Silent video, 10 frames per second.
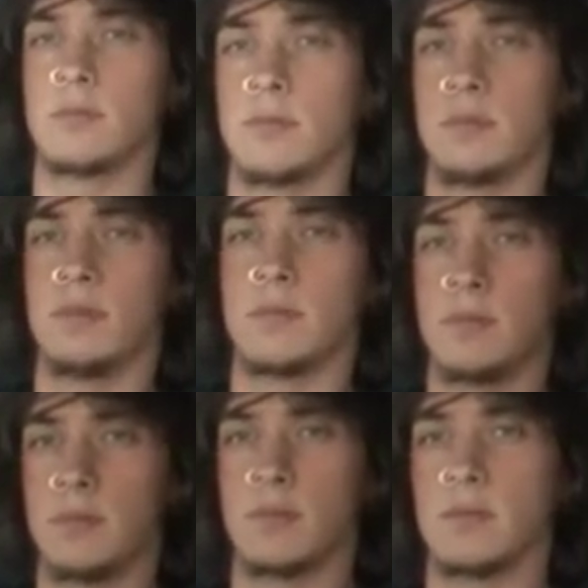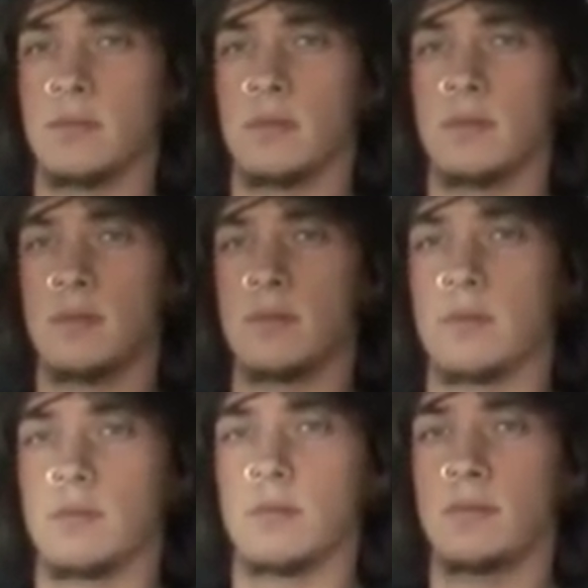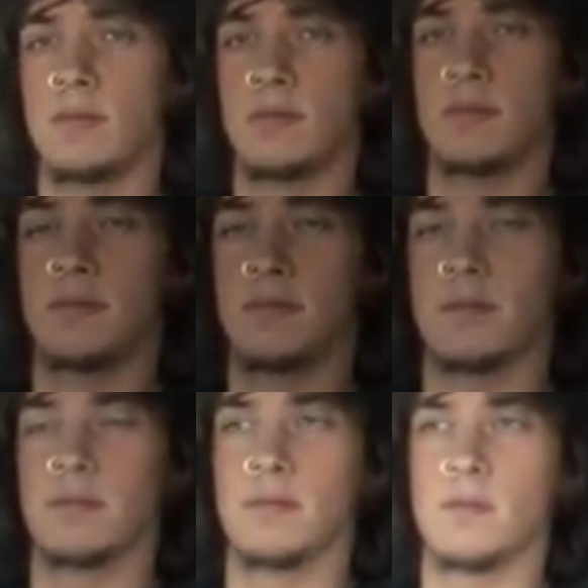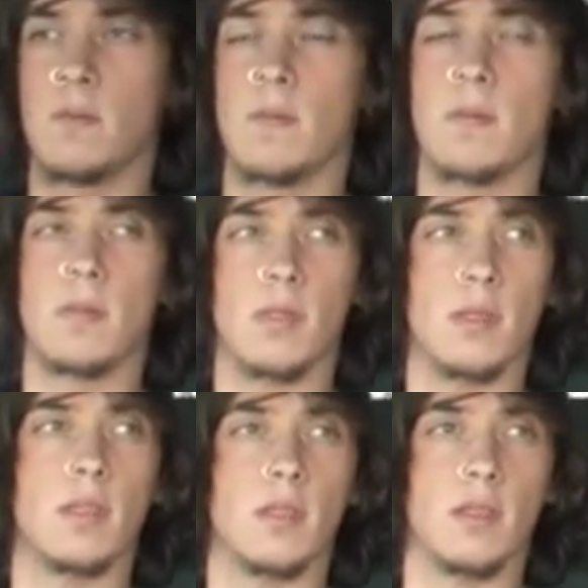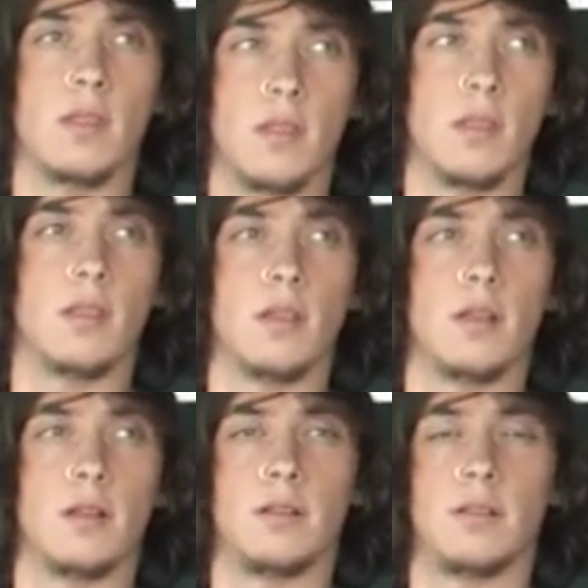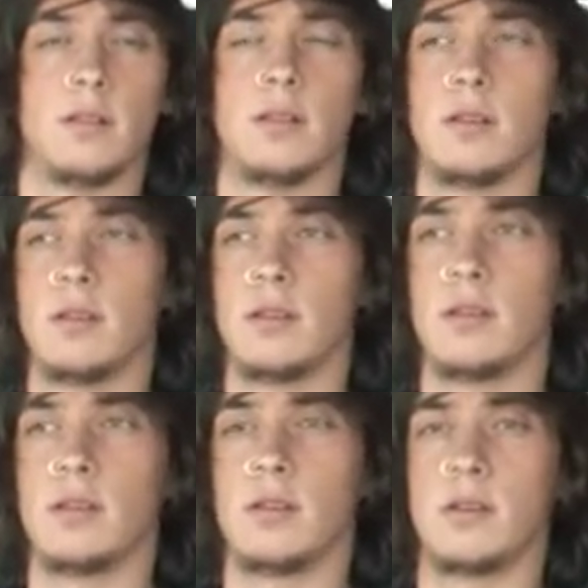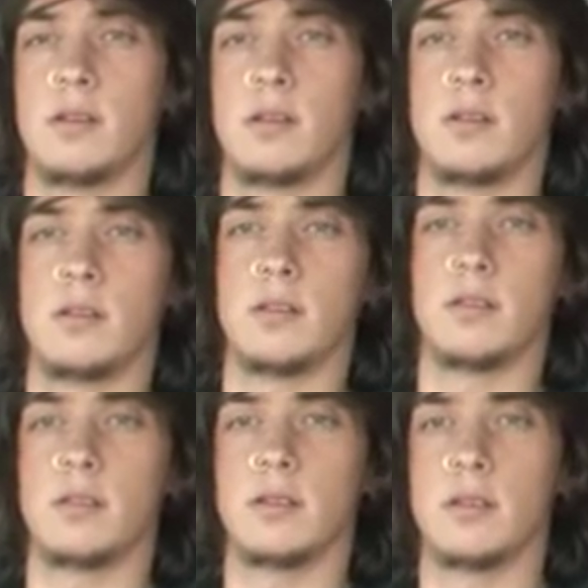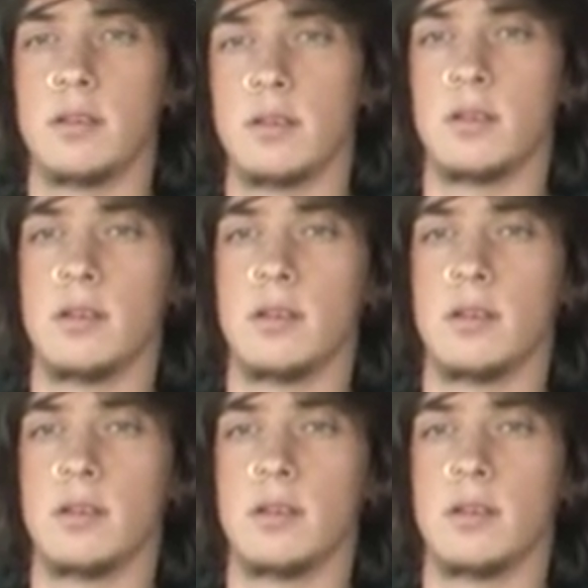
(silent)